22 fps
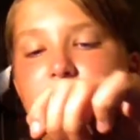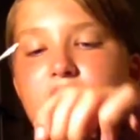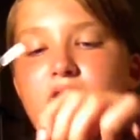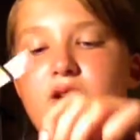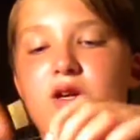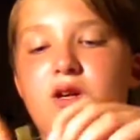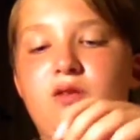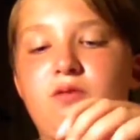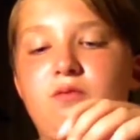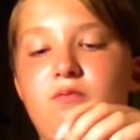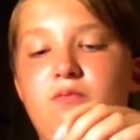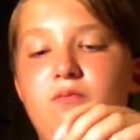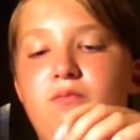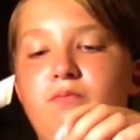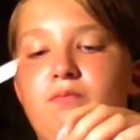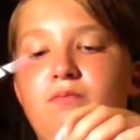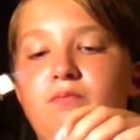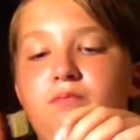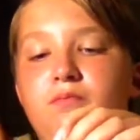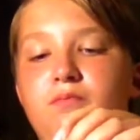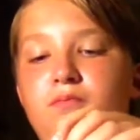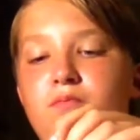and
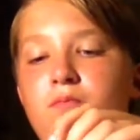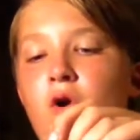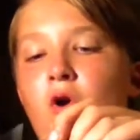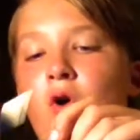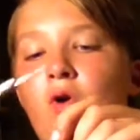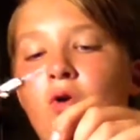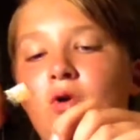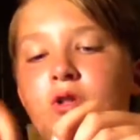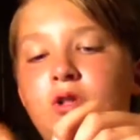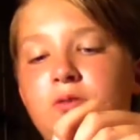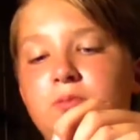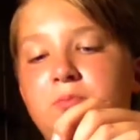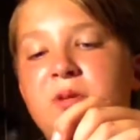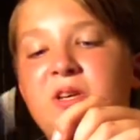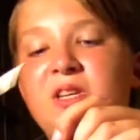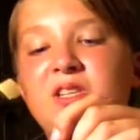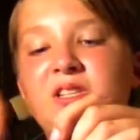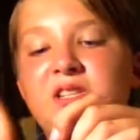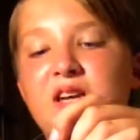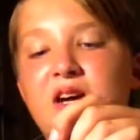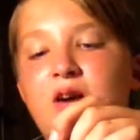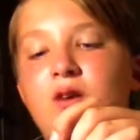hold a
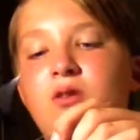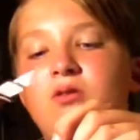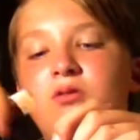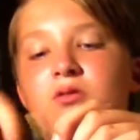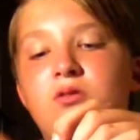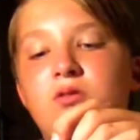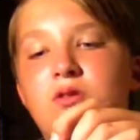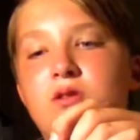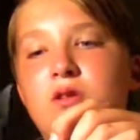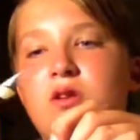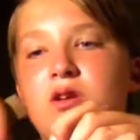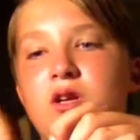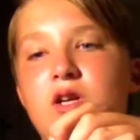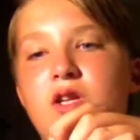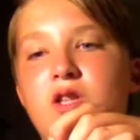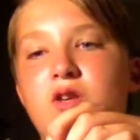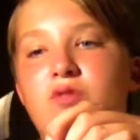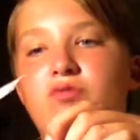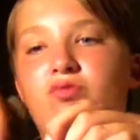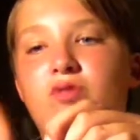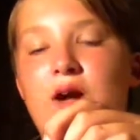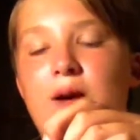piece out and
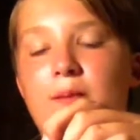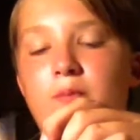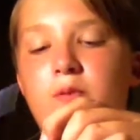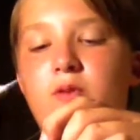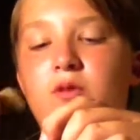then wrap it